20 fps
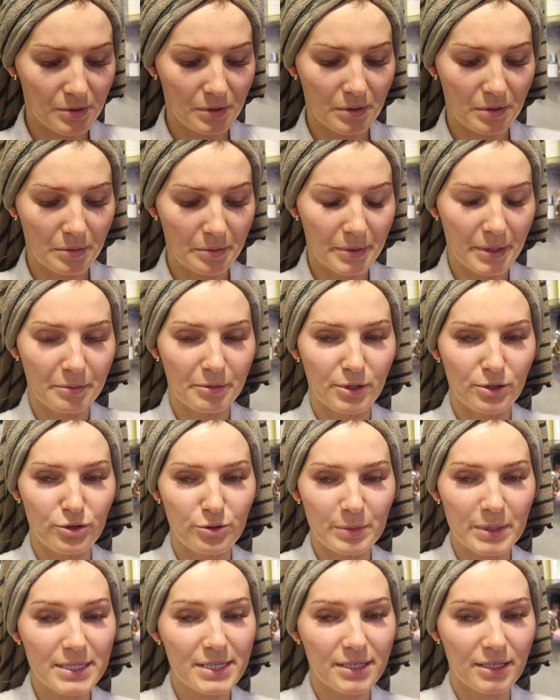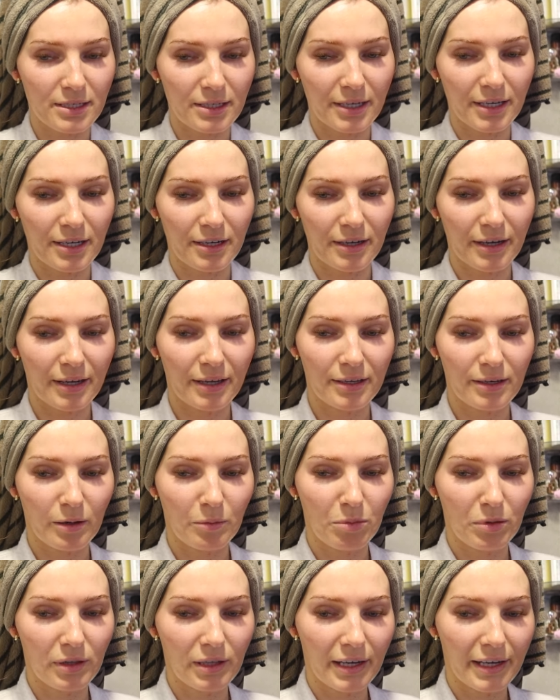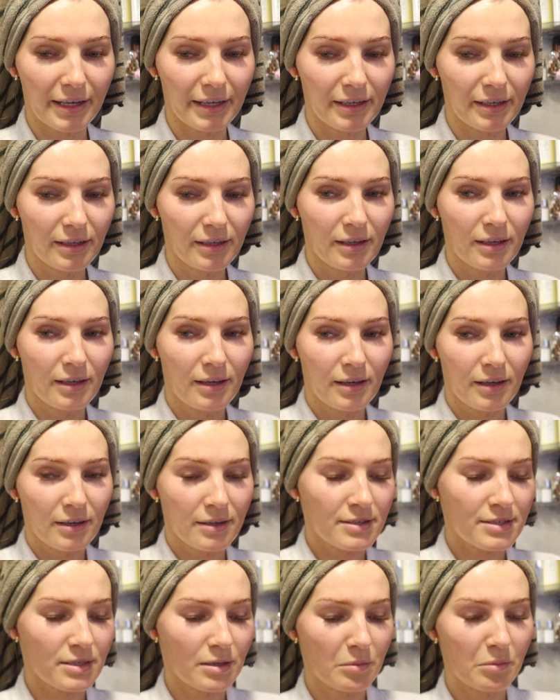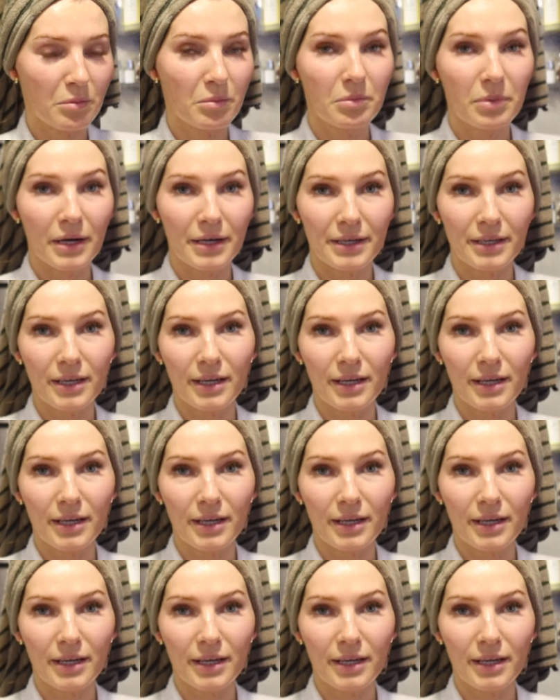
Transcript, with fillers: But I'm gonna do my skincare and apply some body